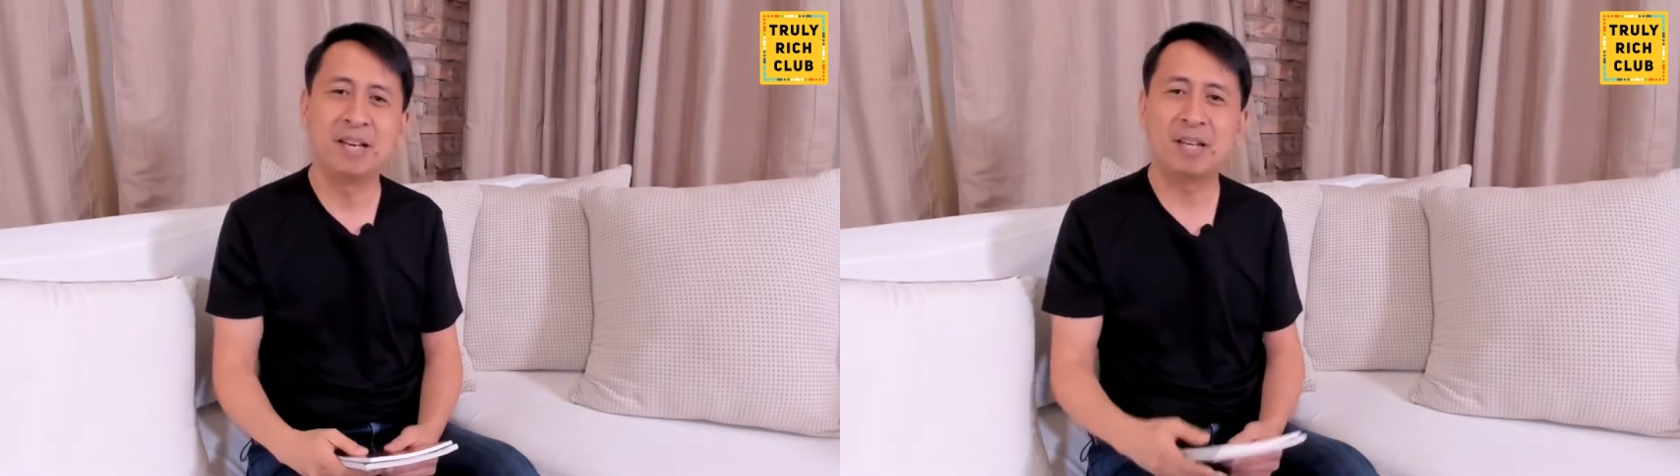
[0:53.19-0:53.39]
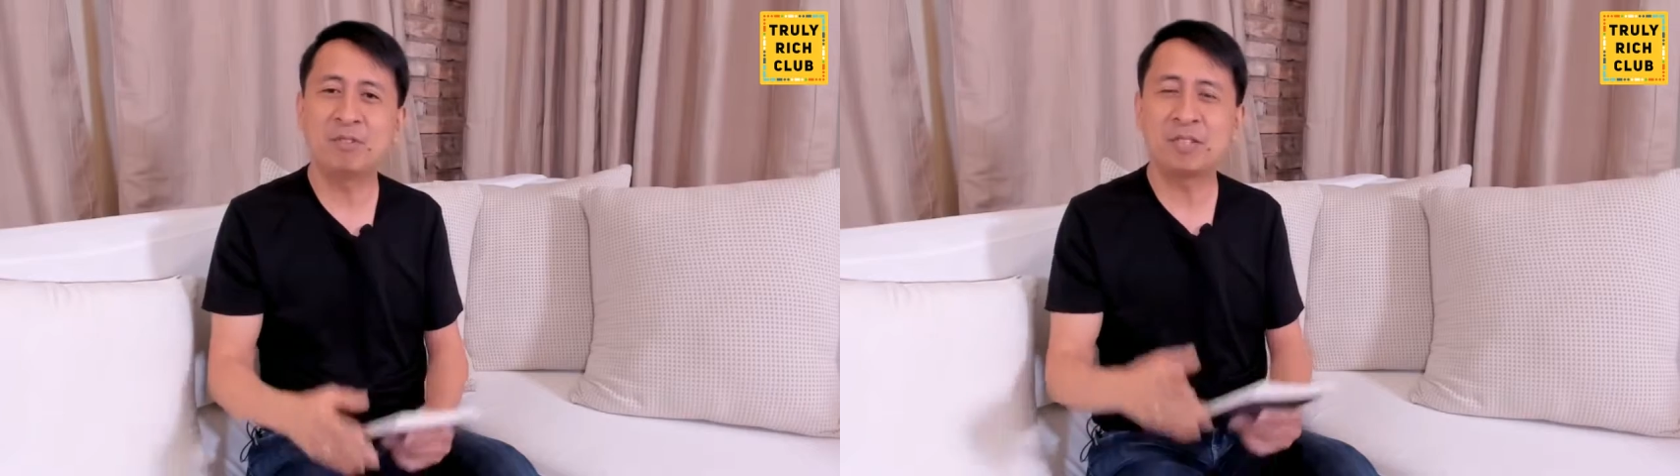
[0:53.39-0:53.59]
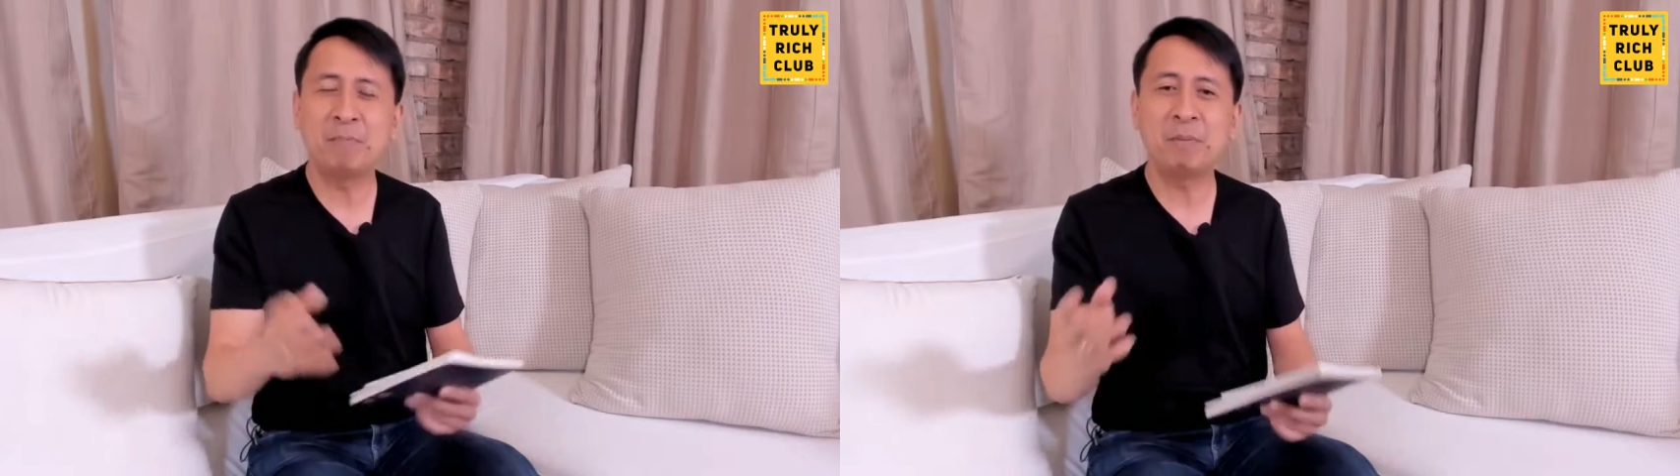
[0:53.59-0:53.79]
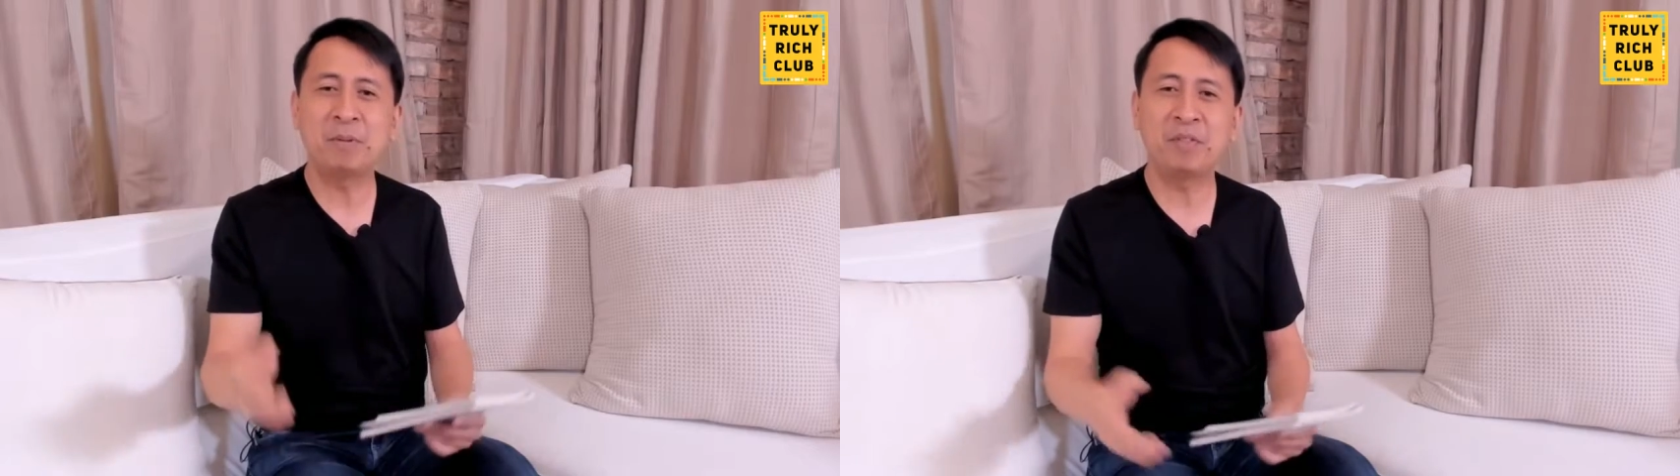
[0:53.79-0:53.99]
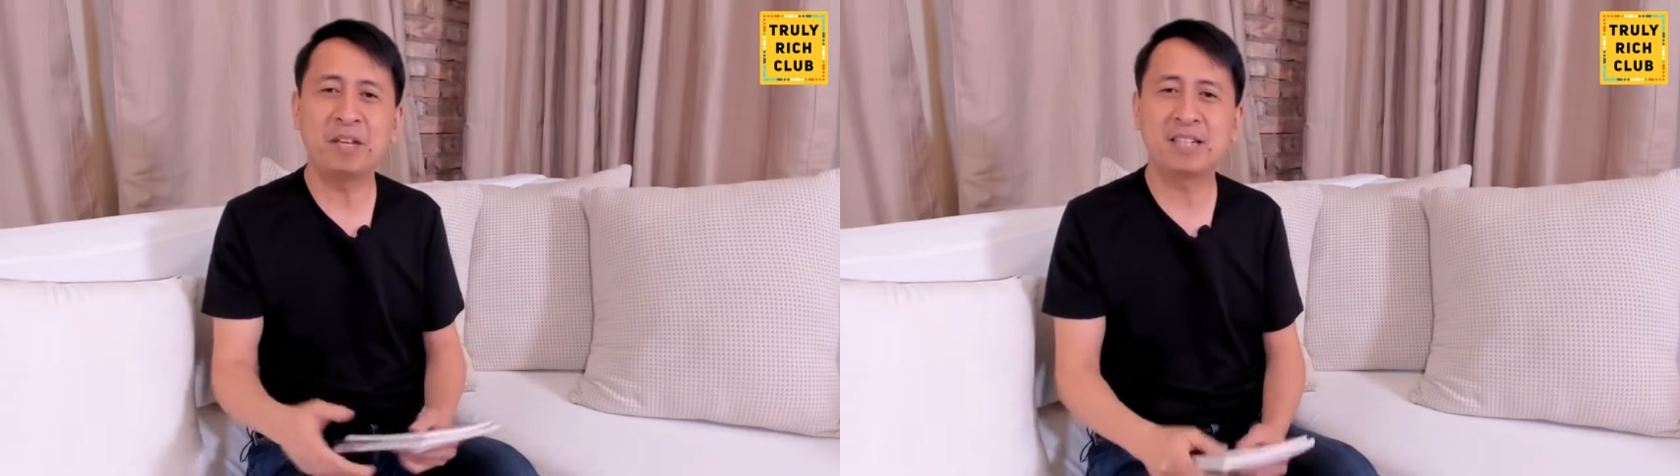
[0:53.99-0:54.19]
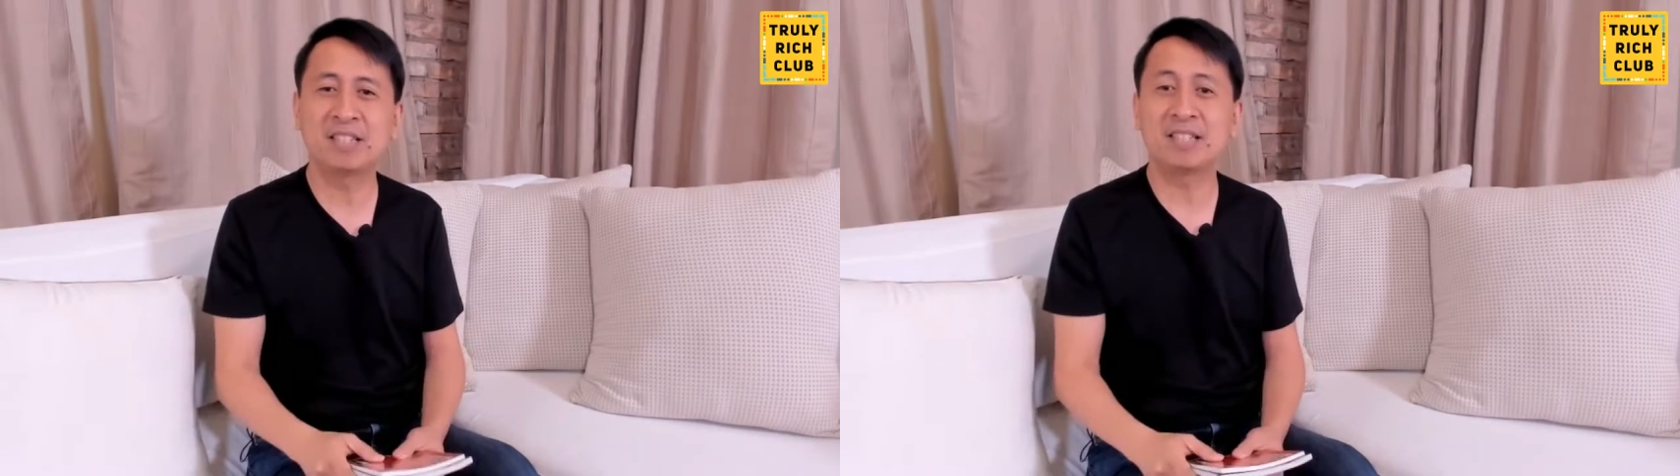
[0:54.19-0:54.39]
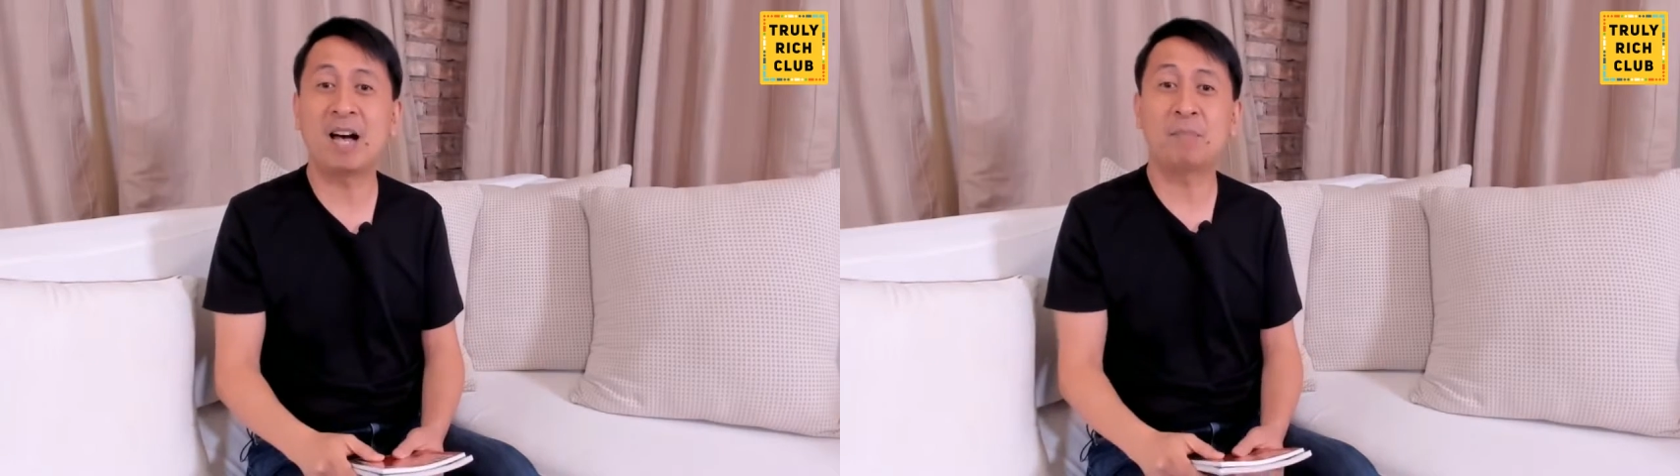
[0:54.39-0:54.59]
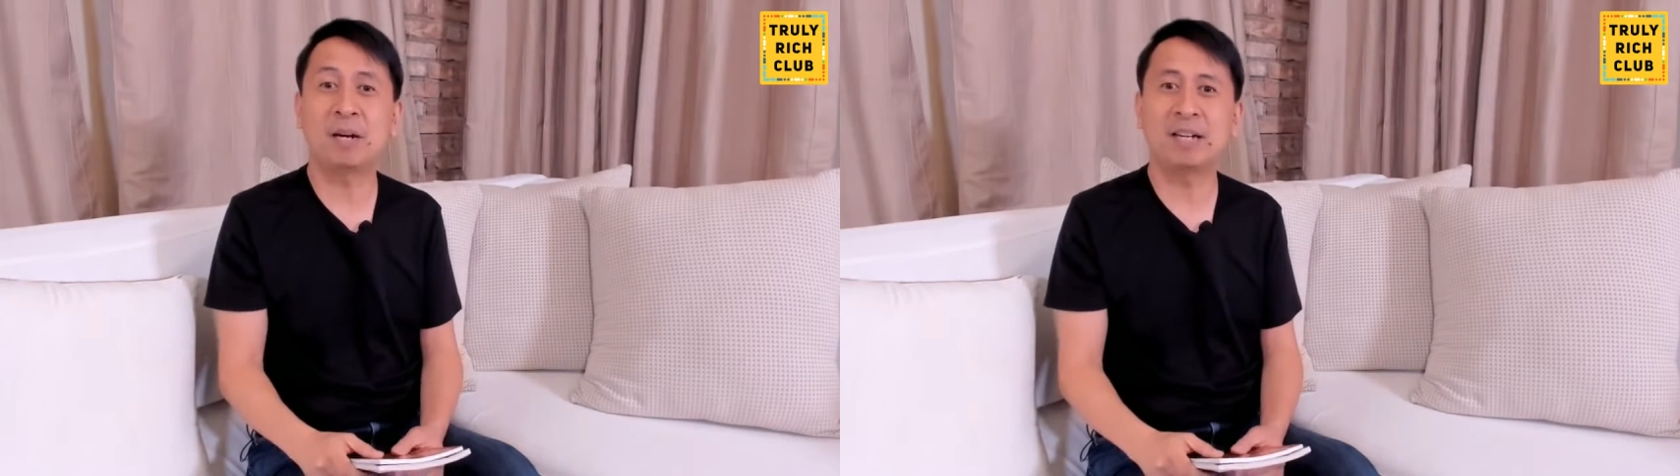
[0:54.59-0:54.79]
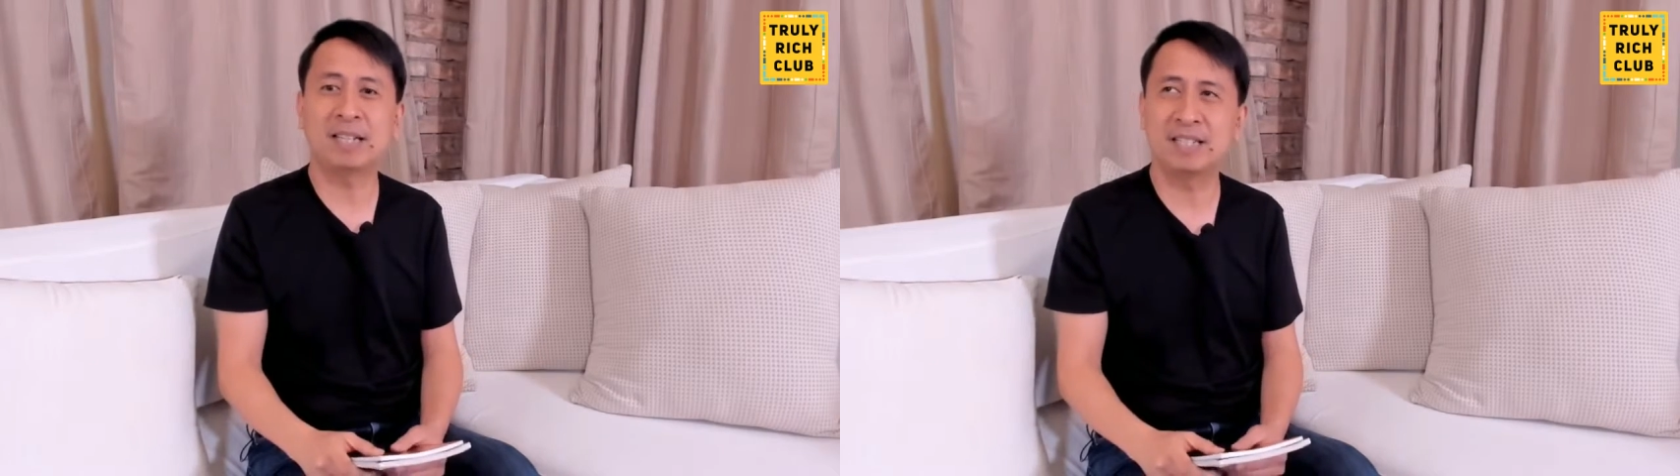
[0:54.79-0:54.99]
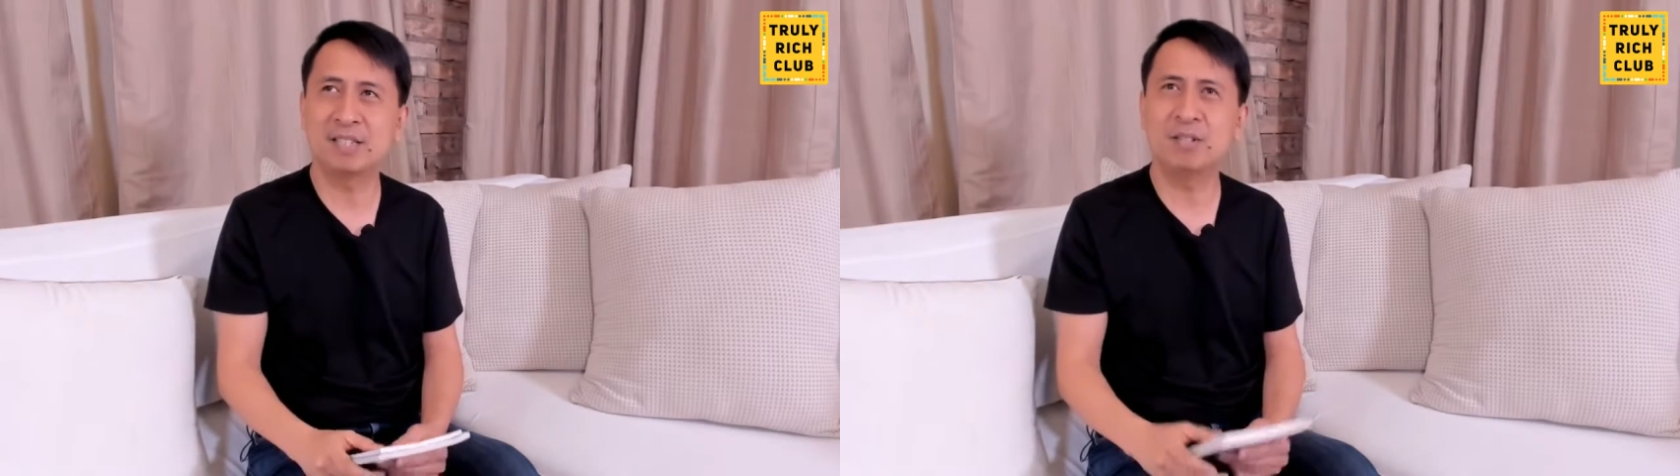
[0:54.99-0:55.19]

You know, some people think that the stock market is,